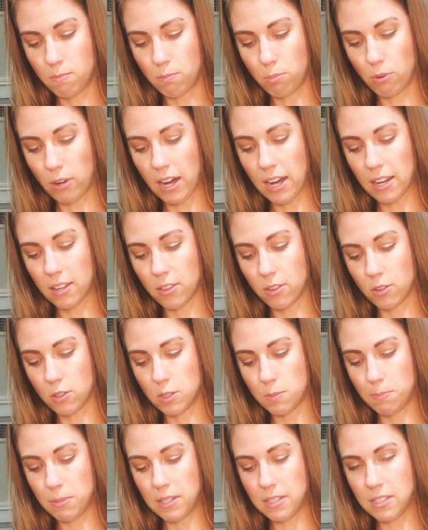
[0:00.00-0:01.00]
break
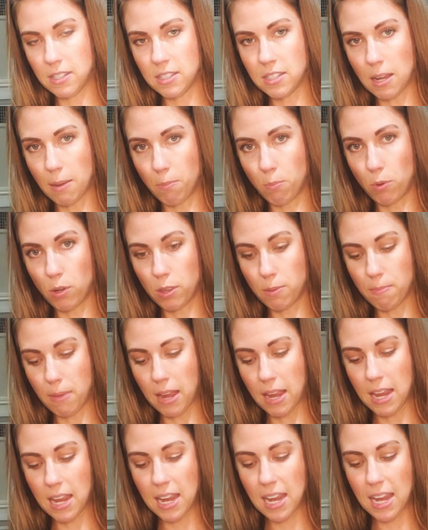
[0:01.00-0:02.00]
those pieces up with
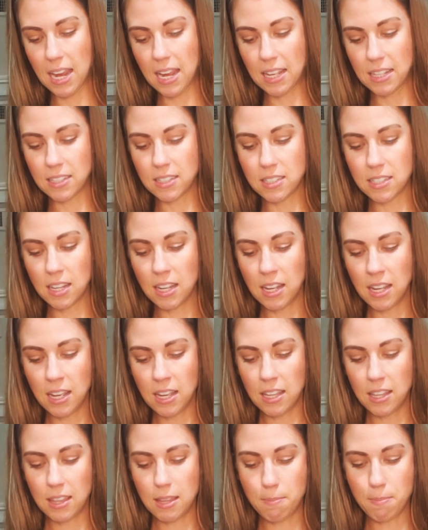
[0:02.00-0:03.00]
my hands
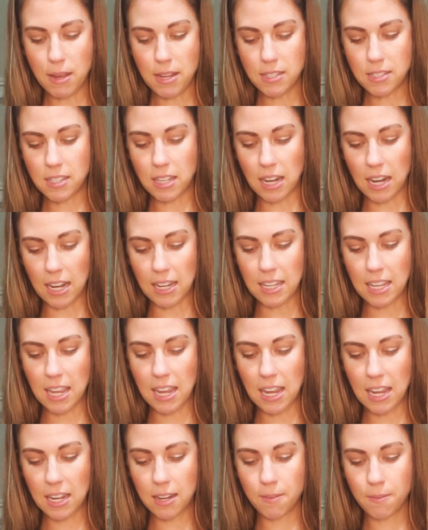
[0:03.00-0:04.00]
the best that I
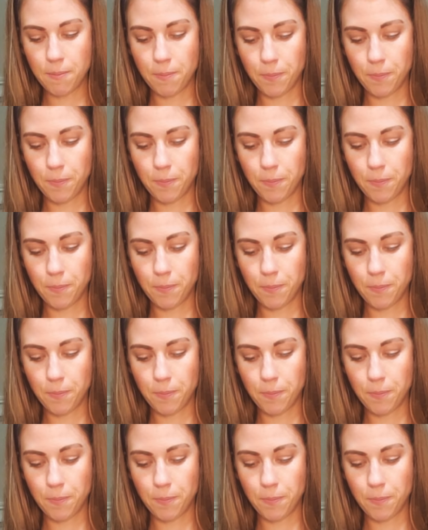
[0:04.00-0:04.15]
can.